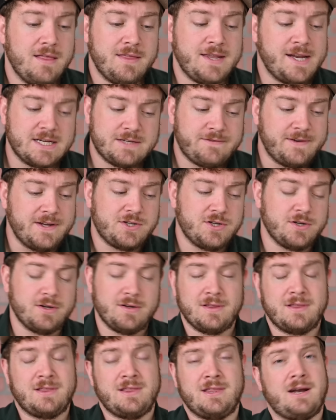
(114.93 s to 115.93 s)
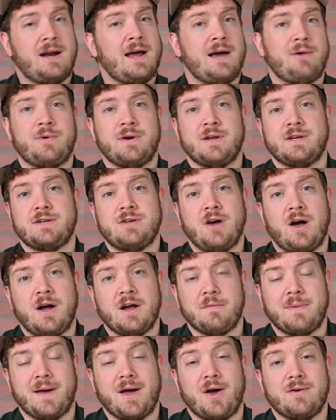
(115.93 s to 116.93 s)
The next feature that I want to
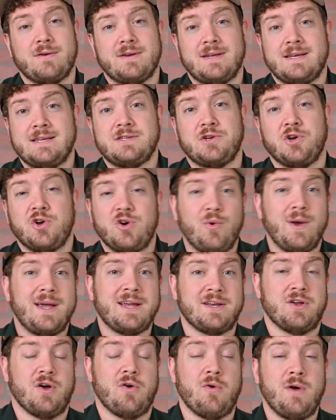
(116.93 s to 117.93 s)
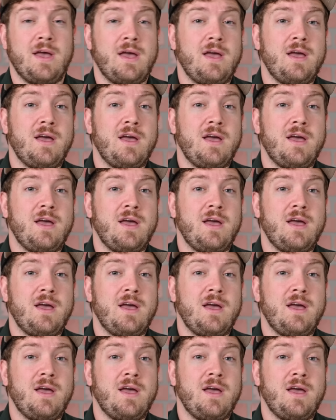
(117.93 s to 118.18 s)
talk about is Quick Note.